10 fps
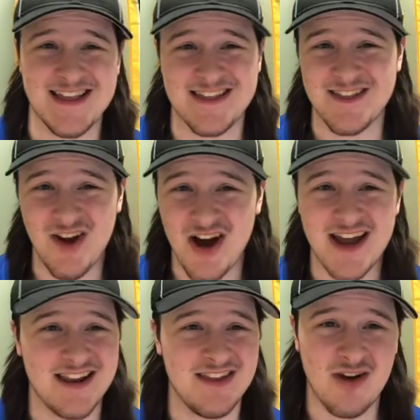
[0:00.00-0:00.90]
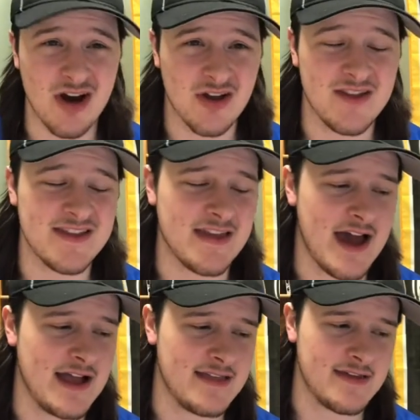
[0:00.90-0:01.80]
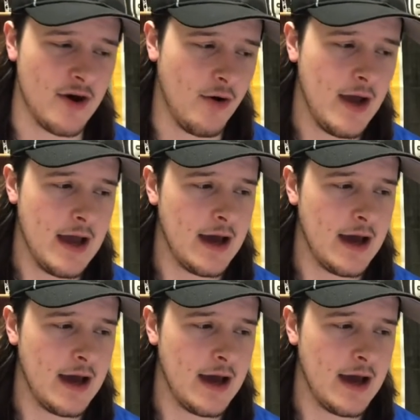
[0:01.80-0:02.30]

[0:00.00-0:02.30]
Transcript: That's not, not a good stat, so...